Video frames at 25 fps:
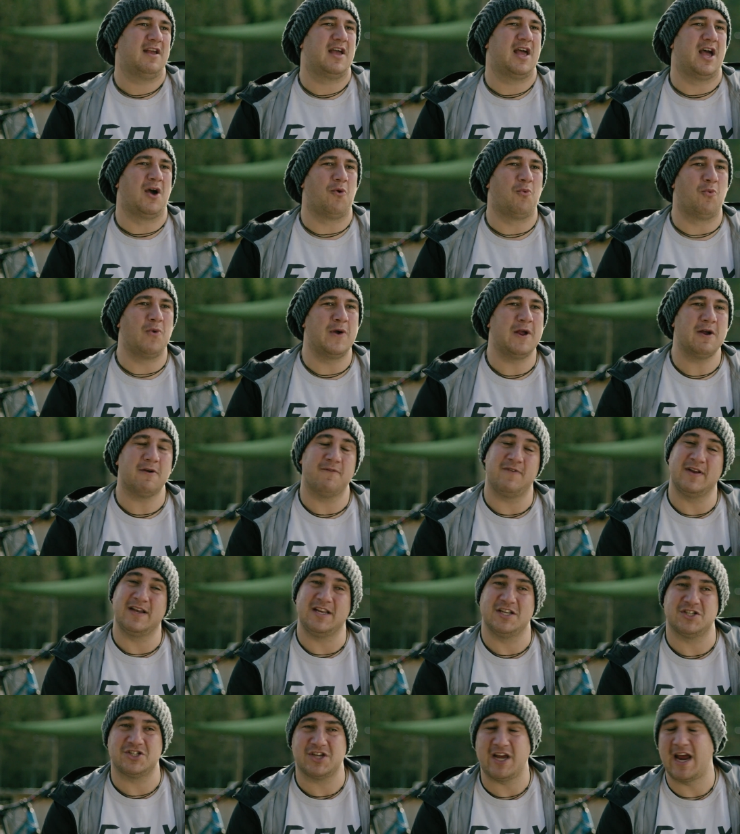aware of
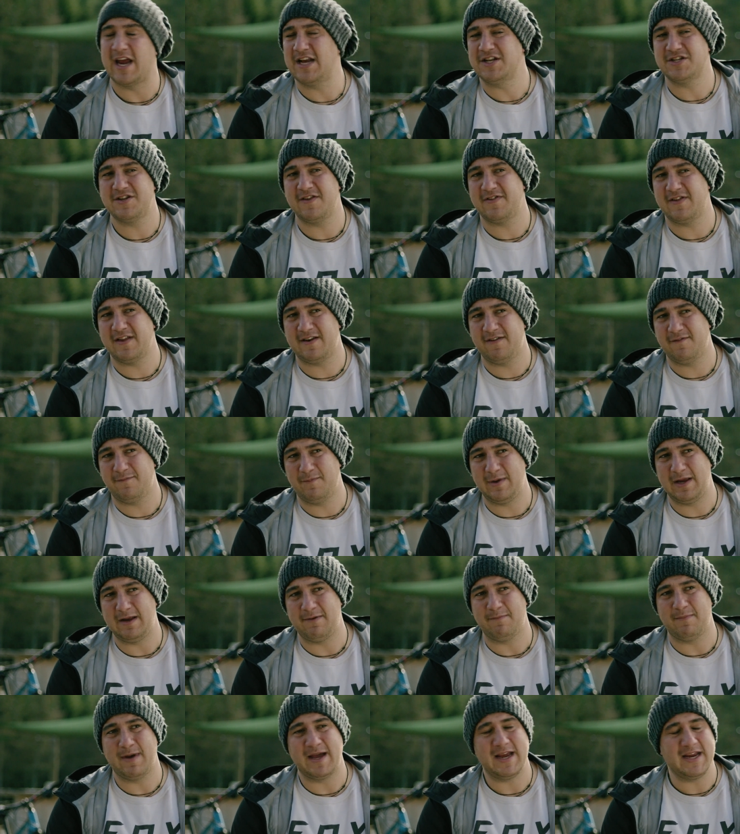any changes that have
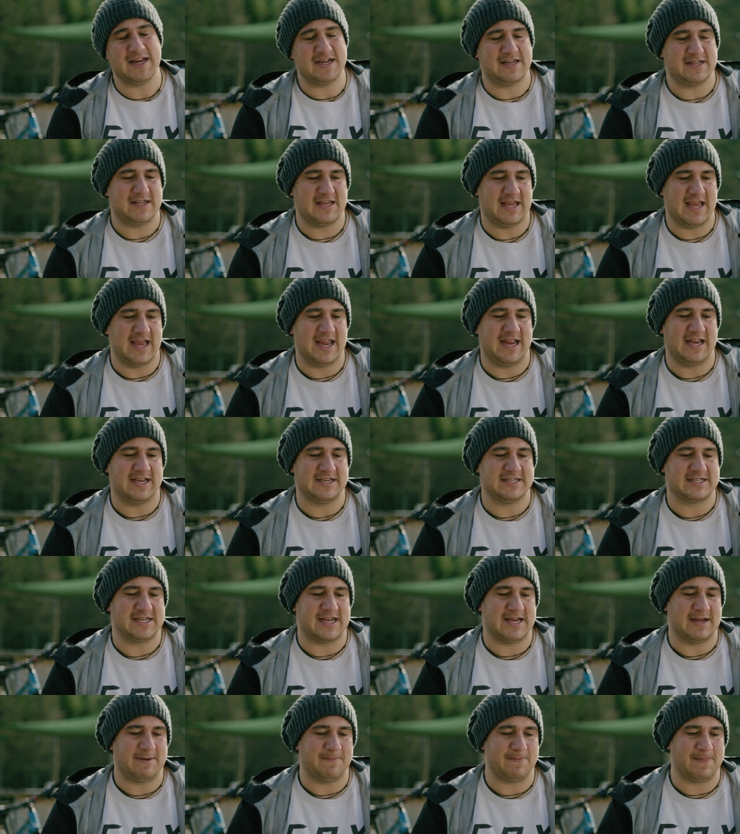been made and
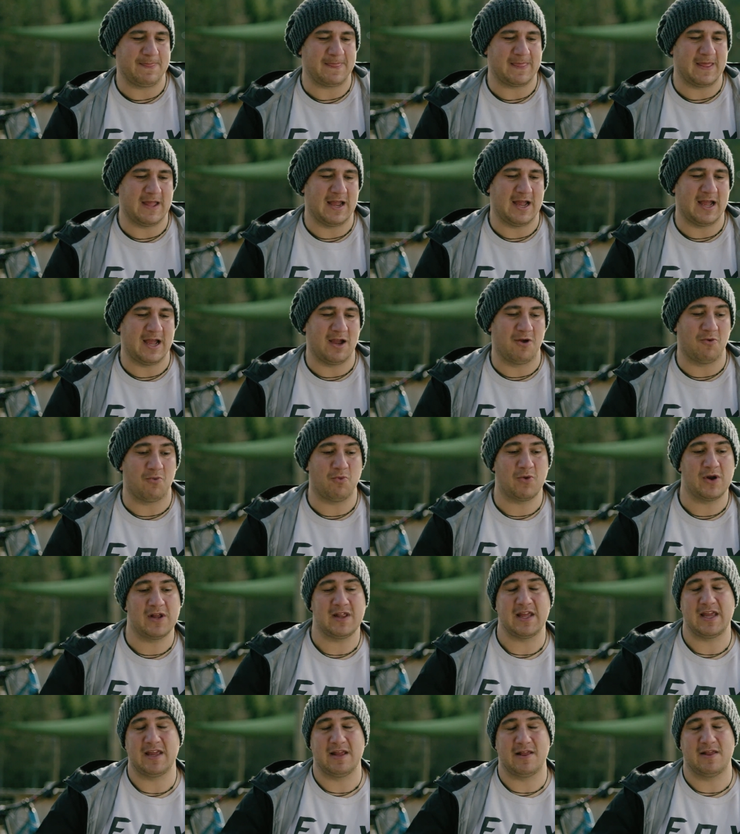um, uh,
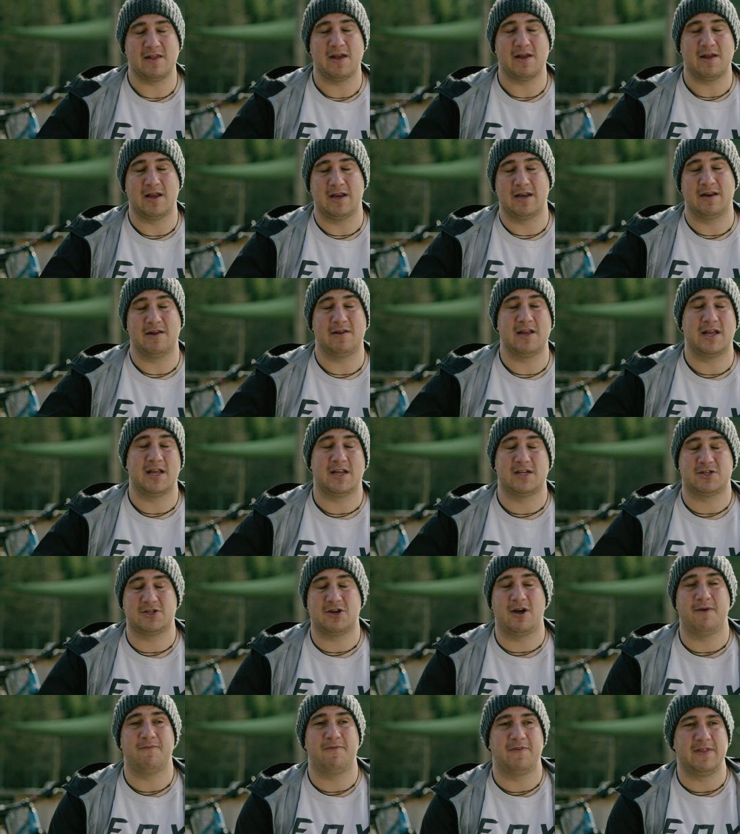really at a,
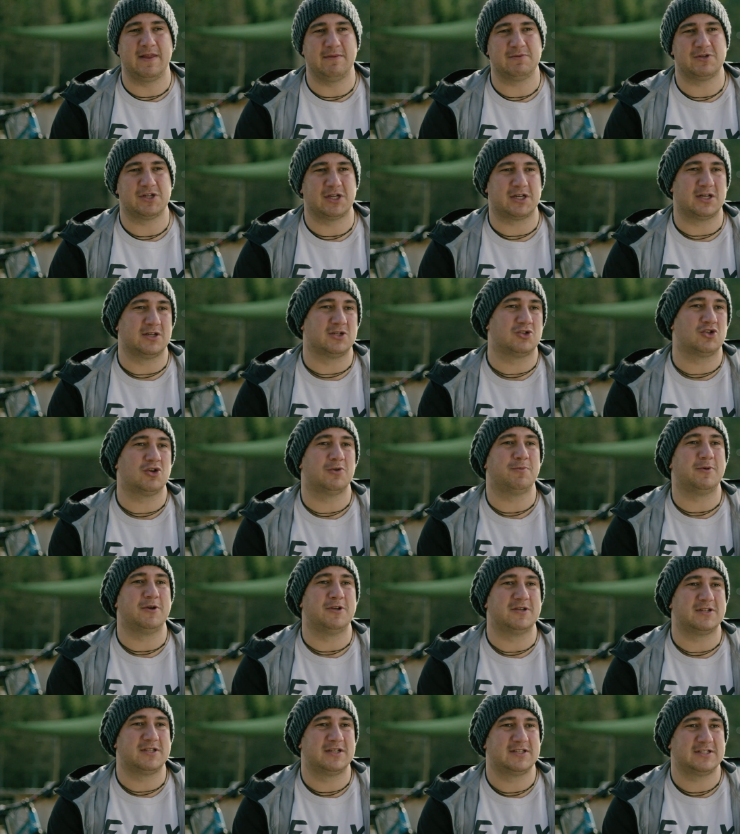time for them to
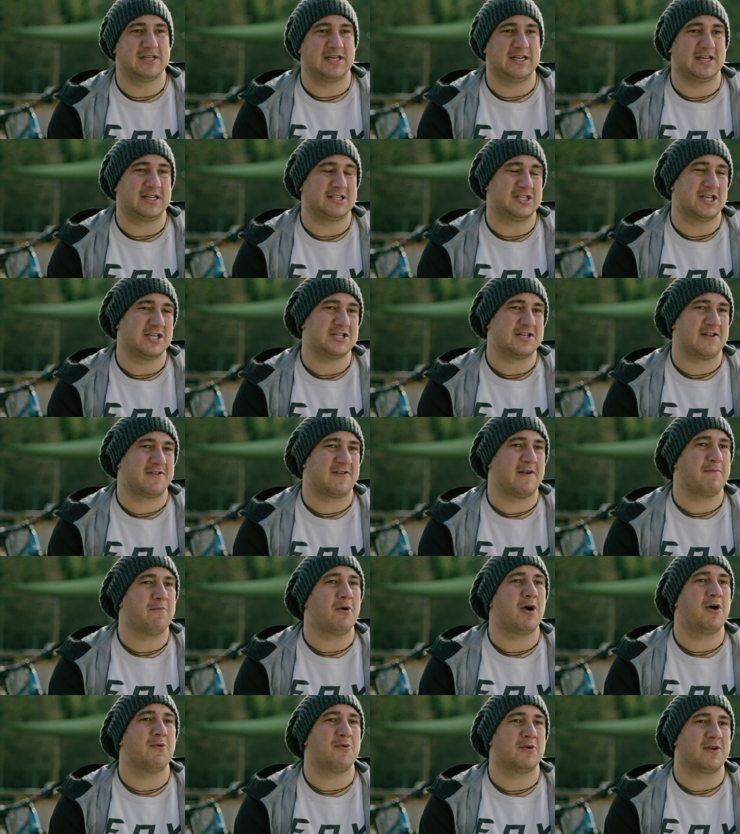contribute to any changes they
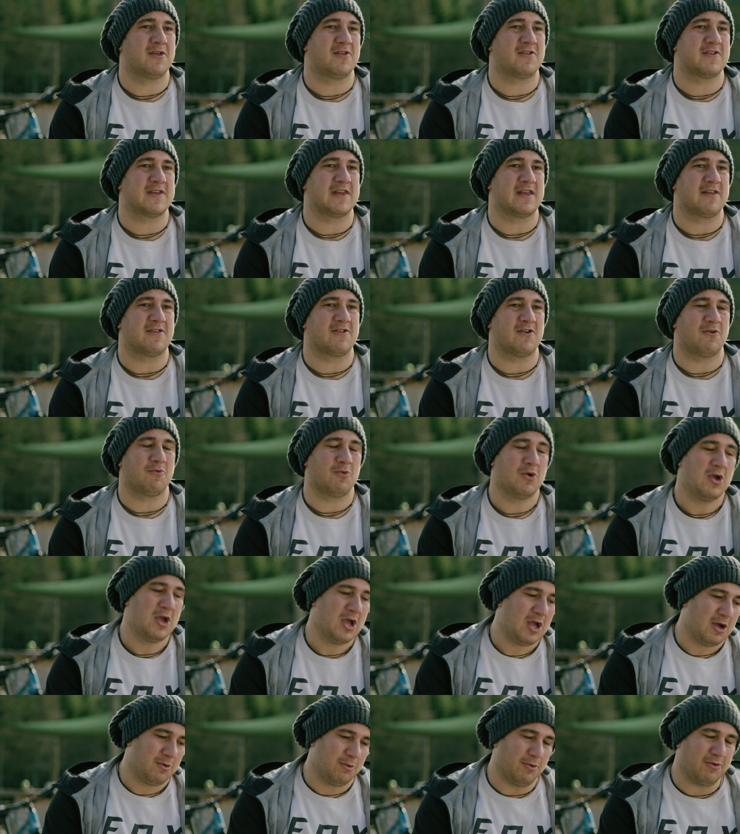might want to see. So
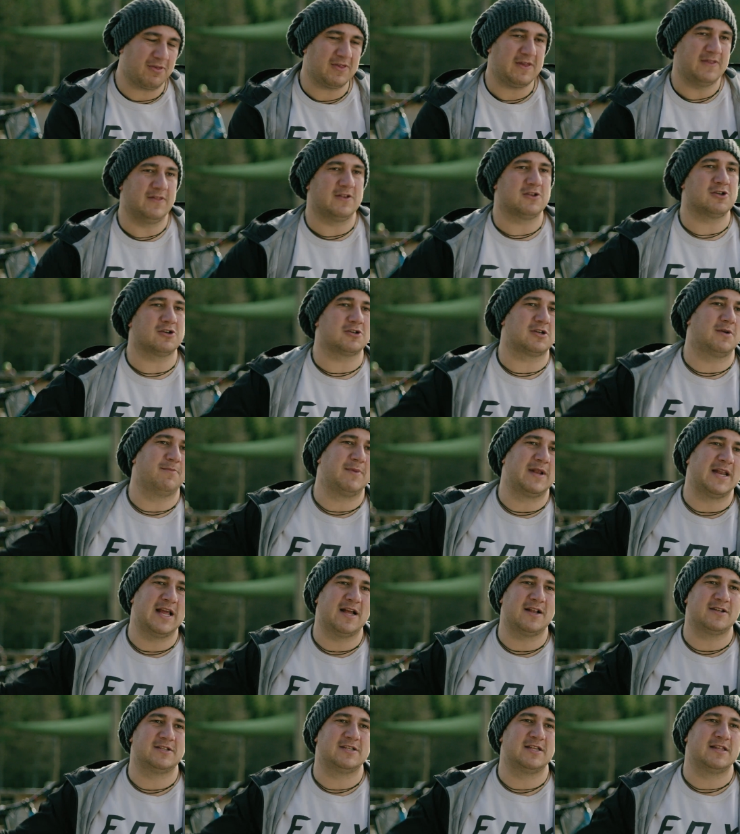we'll send the document
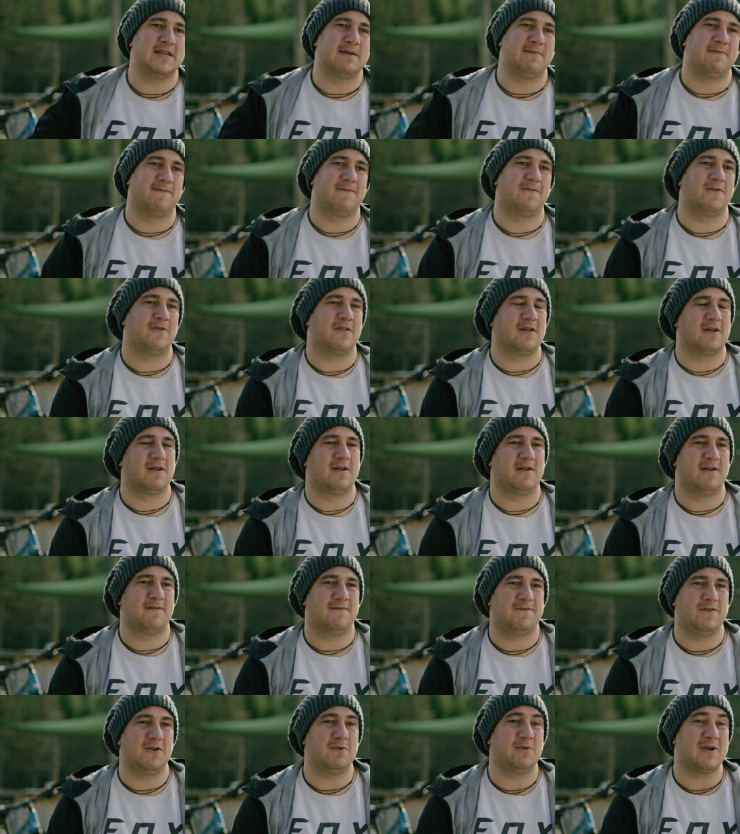out to them for
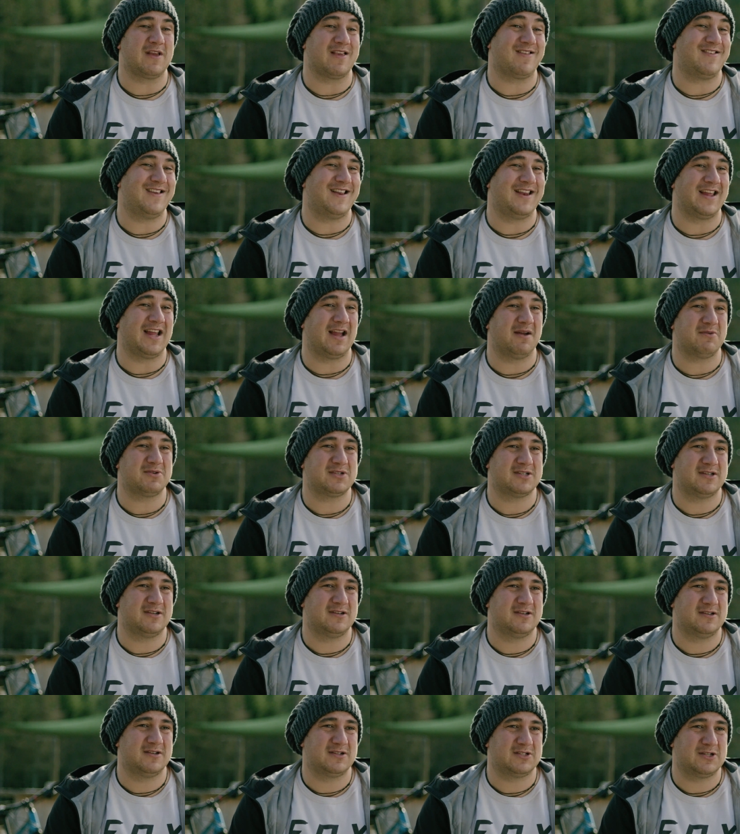the few weeks leading up
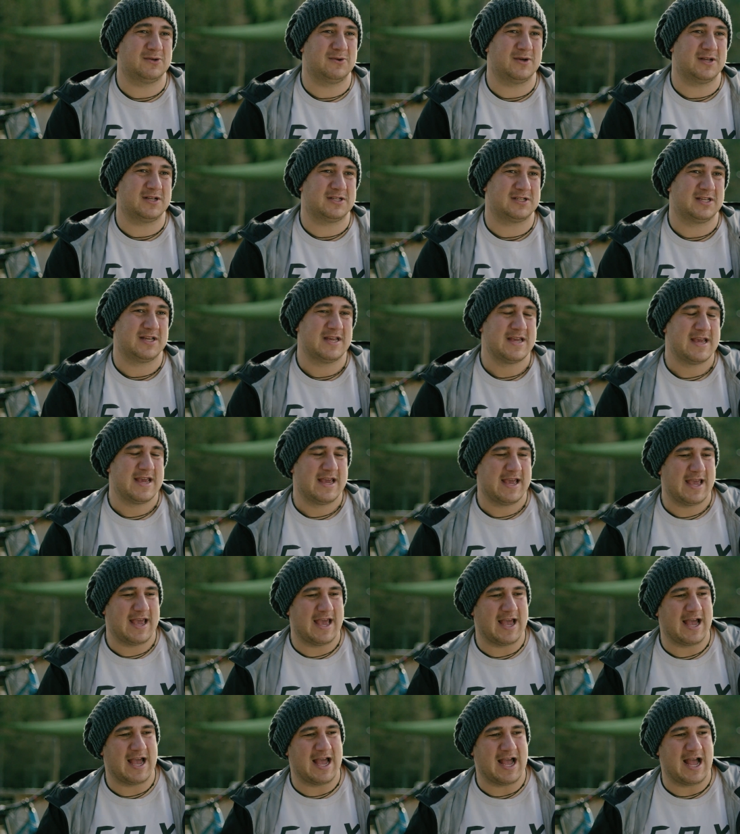to, to it.
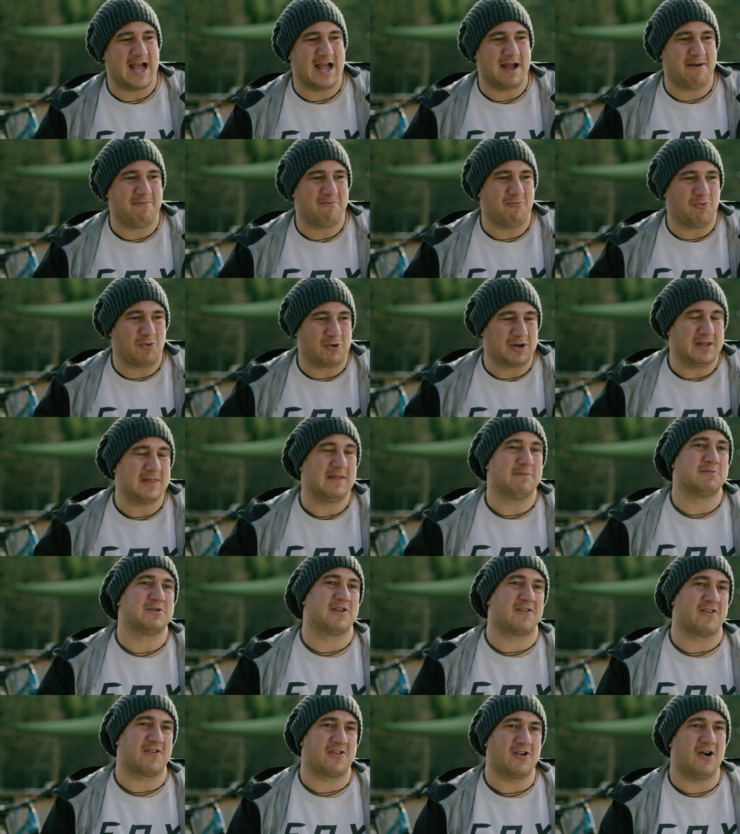Um, we'll get them
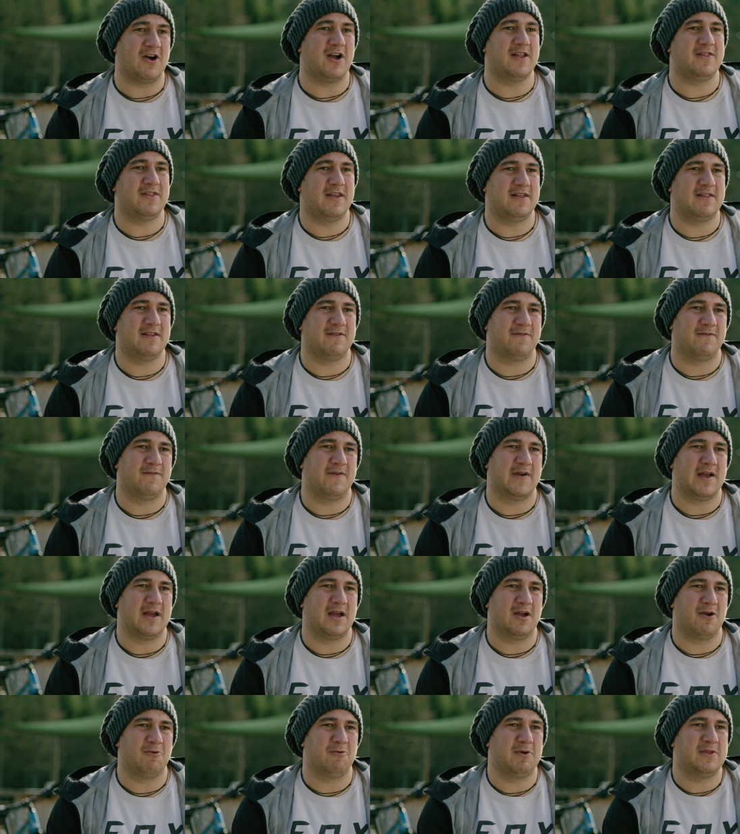to sign that they've
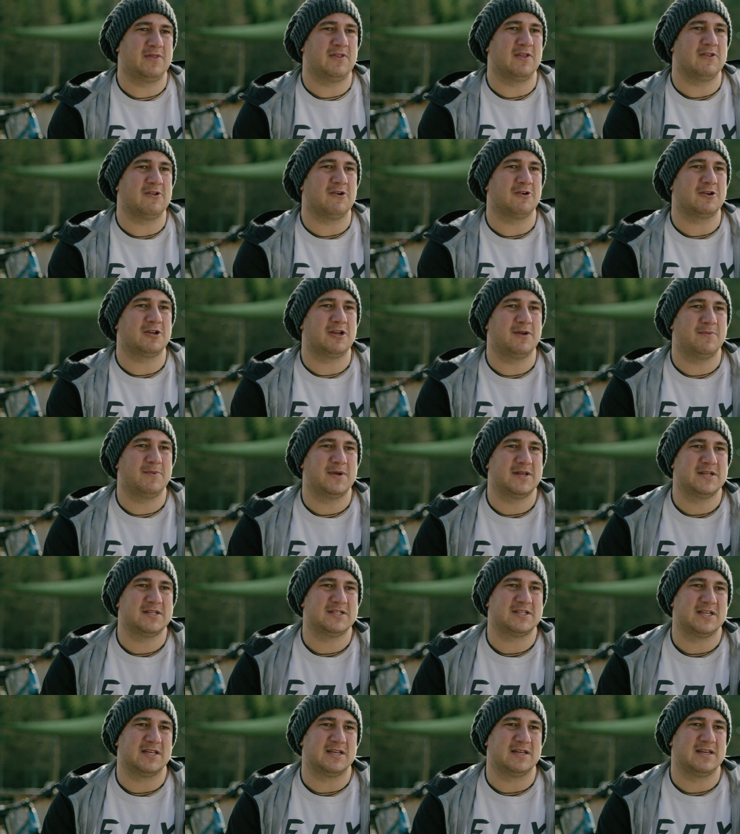uh, read the
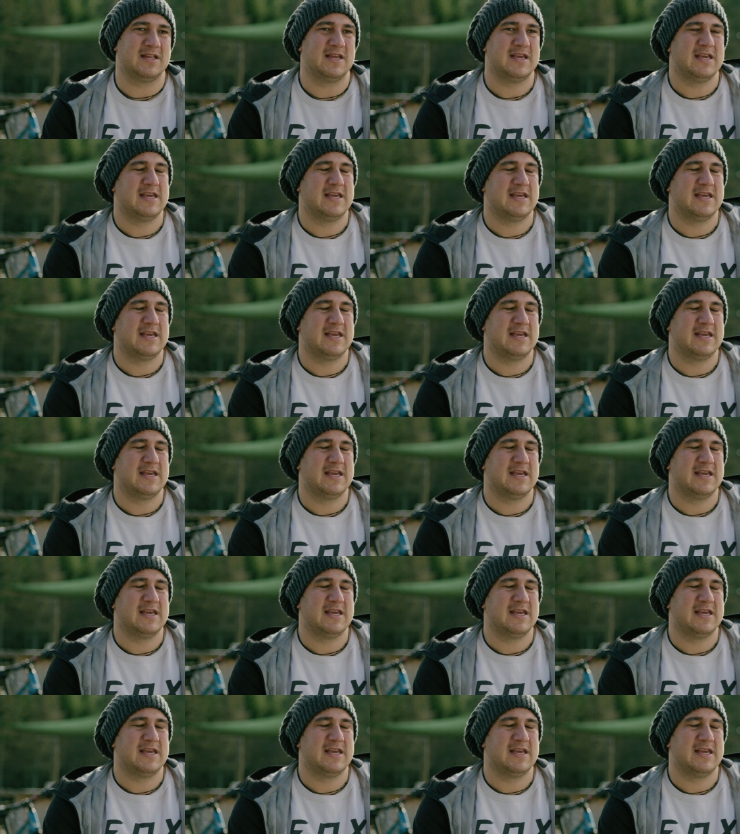document and